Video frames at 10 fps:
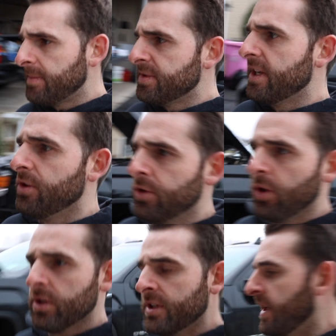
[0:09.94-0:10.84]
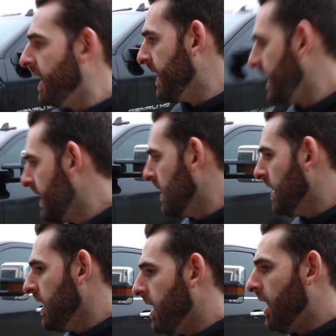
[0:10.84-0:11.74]
upstate New York today,
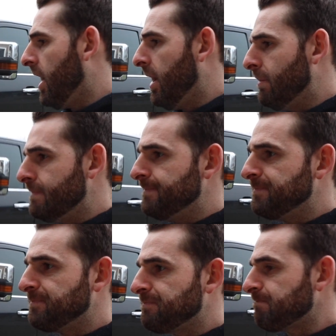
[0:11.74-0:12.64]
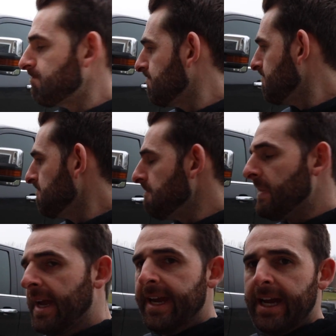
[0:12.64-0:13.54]
and
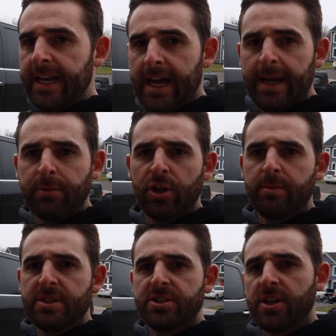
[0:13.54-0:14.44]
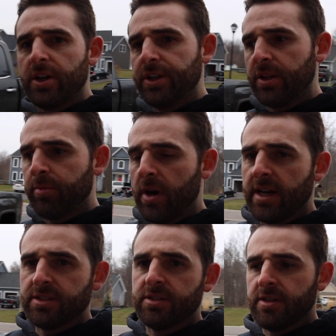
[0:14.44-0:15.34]
I'm going to be starting the
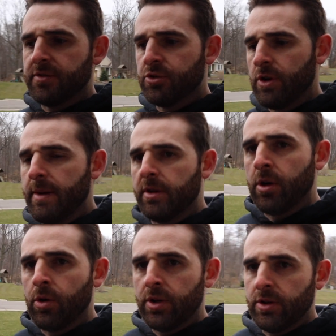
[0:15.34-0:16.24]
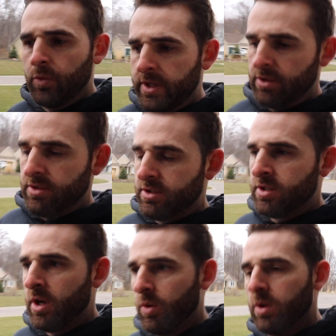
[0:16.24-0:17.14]
process of ceramic coating the wheels.
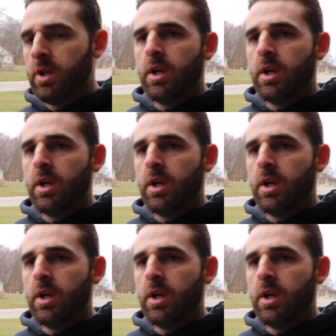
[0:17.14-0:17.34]
So